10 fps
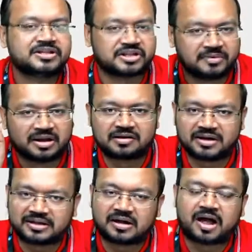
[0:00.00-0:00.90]

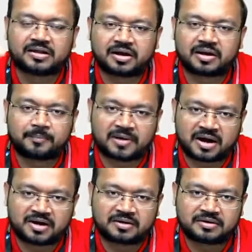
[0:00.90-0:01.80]
Similarly, the other
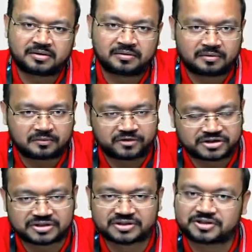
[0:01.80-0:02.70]
plant
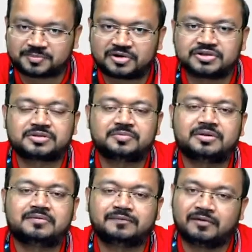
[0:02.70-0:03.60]
which is
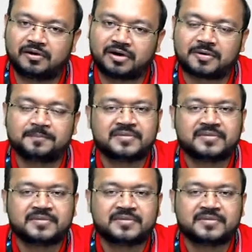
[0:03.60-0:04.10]
responsible for